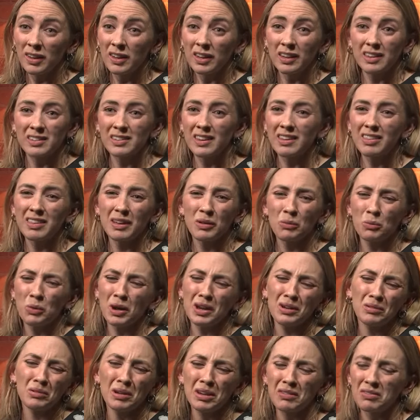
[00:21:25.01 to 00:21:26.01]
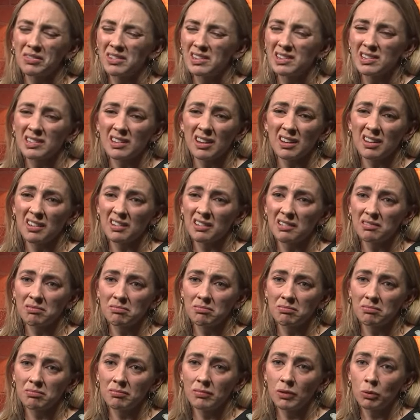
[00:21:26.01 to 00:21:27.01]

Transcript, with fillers: Because they think, where do I even start? Yeah.